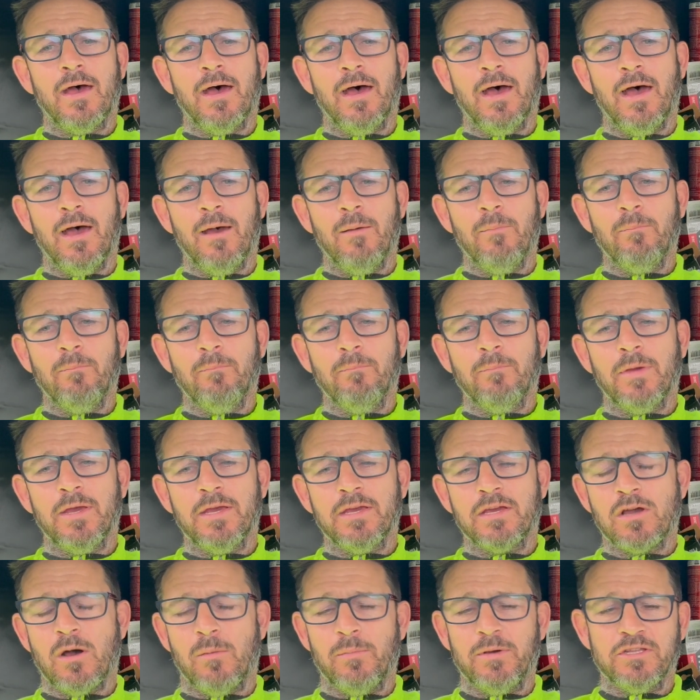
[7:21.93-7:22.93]

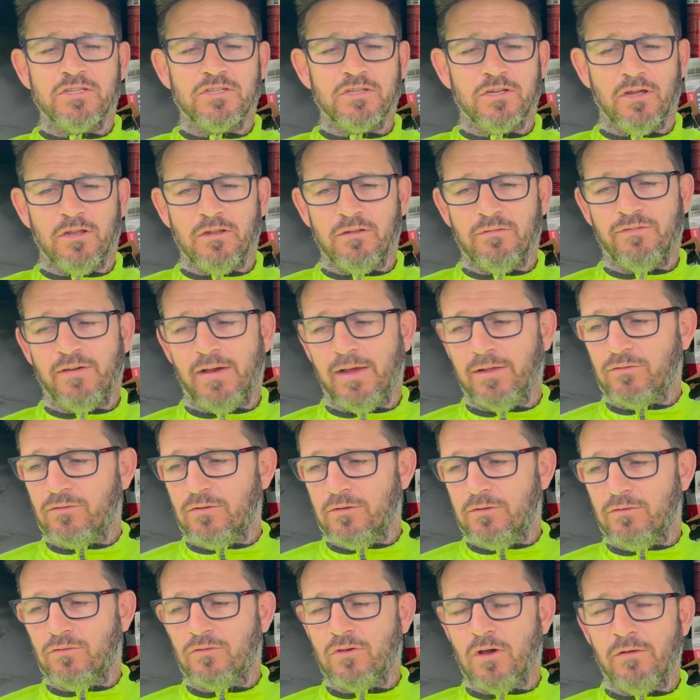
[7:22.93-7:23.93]
He commented on the fact
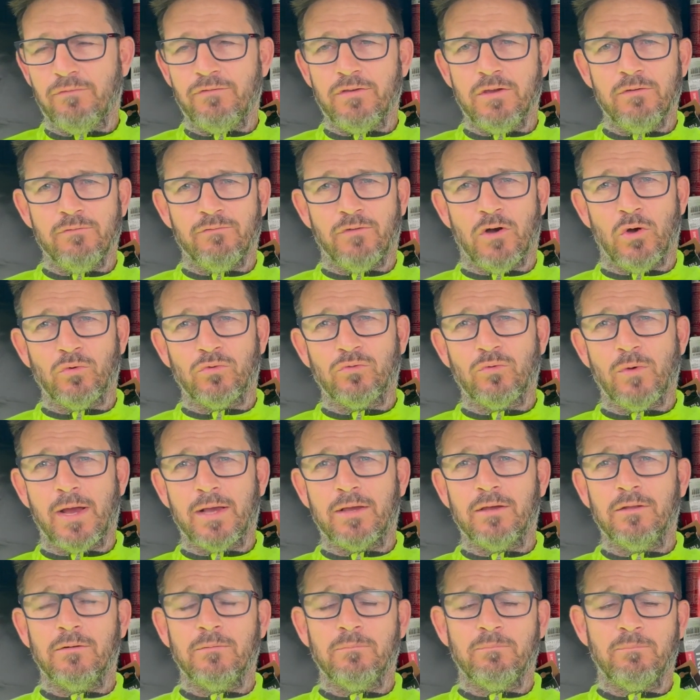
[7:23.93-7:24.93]
that it's got a few
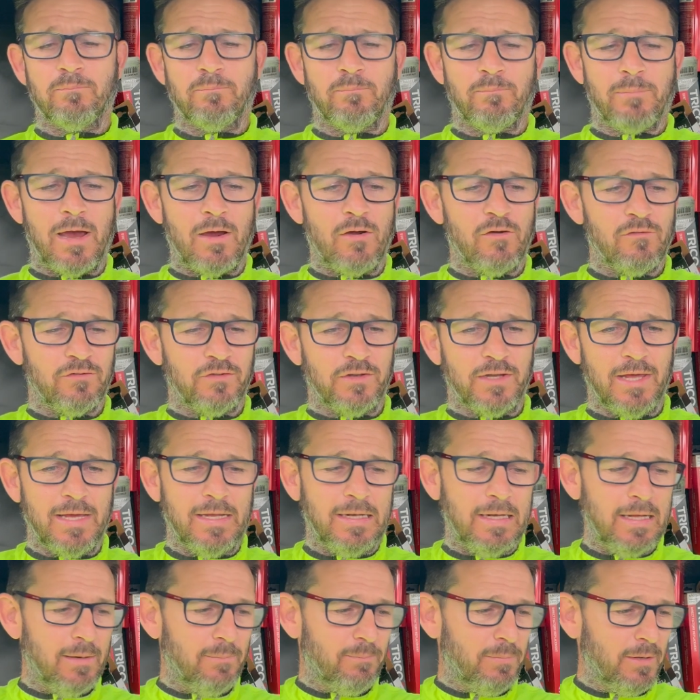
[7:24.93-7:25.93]
Volkswagen
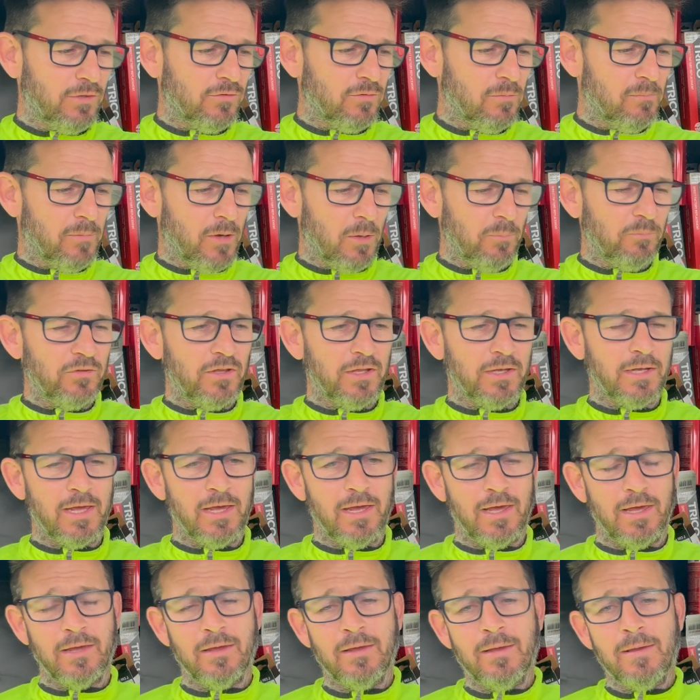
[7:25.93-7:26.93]
paraphernalia bits and bobs in
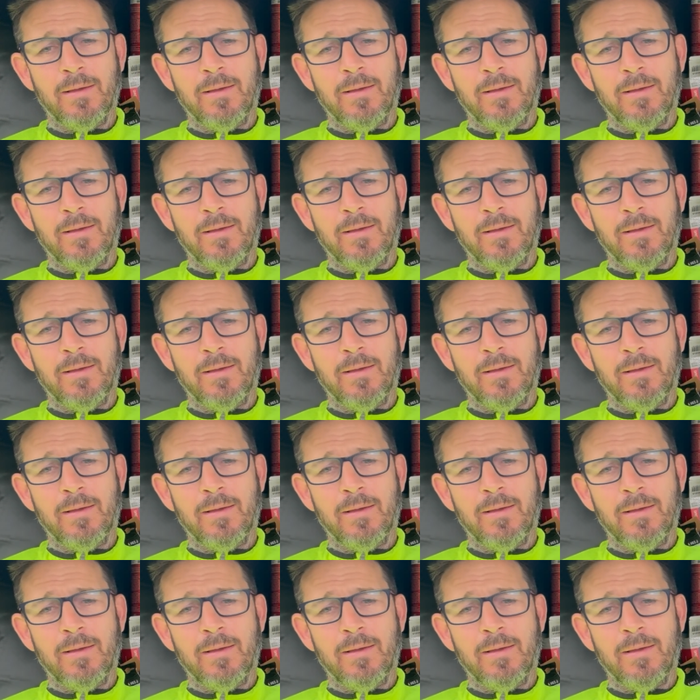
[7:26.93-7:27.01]
here,